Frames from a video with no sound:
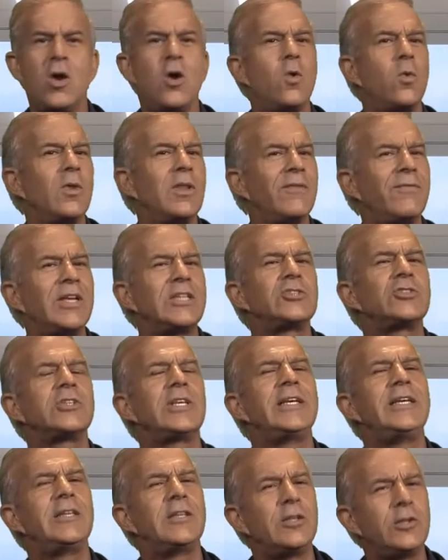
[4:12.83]
will
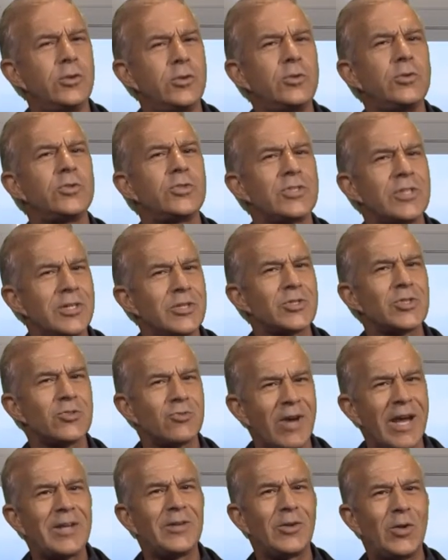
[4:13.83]
eventually lose their
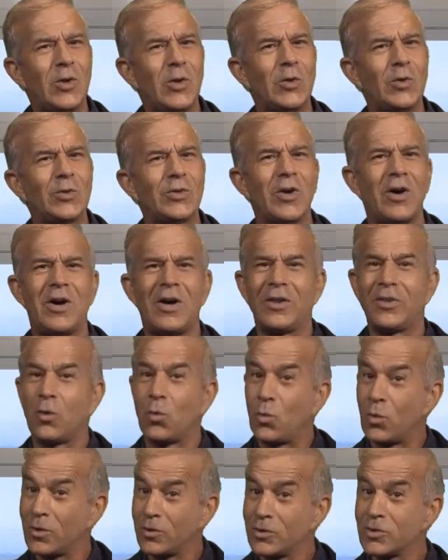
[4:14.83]
stranglehold on the
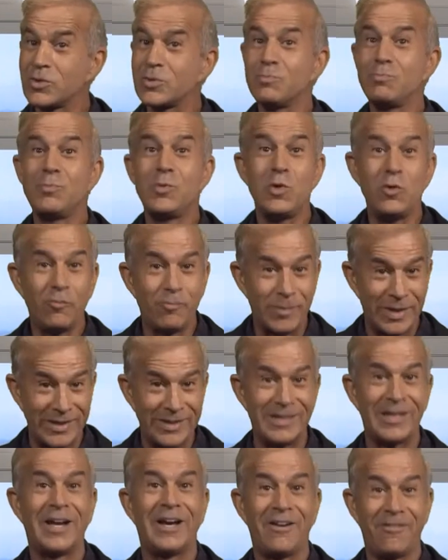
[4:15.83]
world's movement
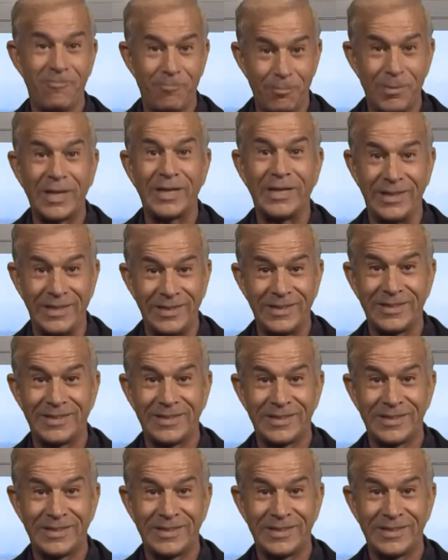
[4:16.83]
of money.